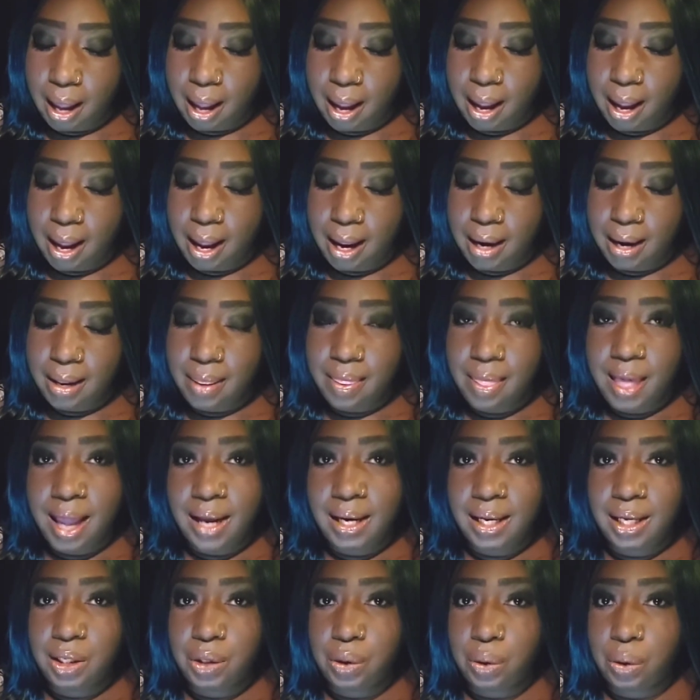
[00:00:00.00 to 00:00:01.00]
And then
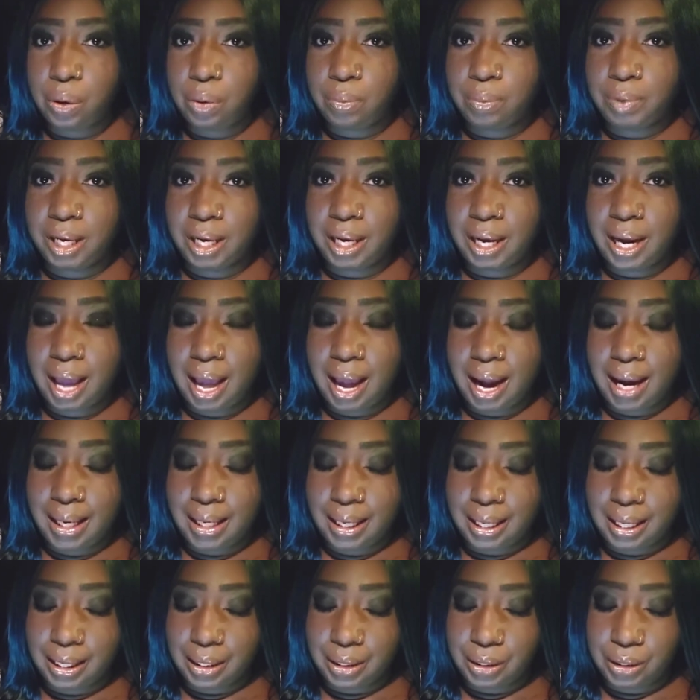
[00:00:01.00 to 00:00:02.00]
he told me I
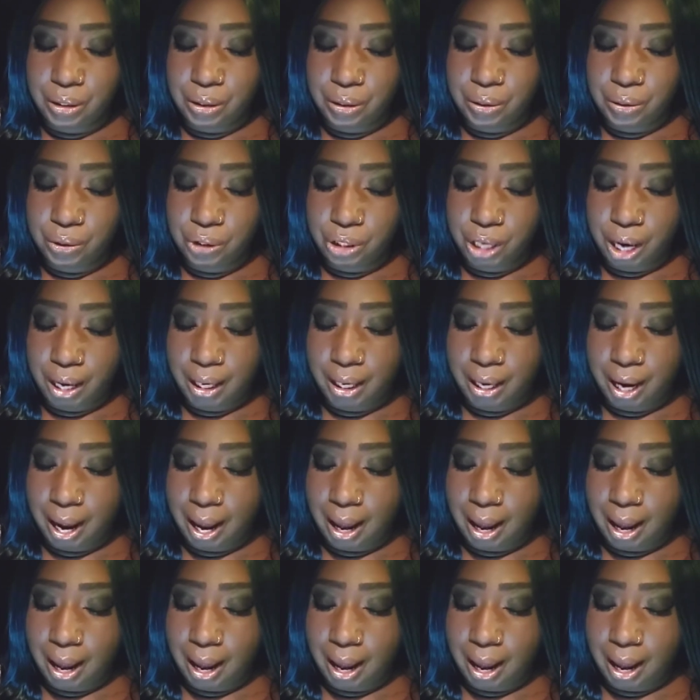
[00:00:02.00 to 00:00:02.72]
needed to check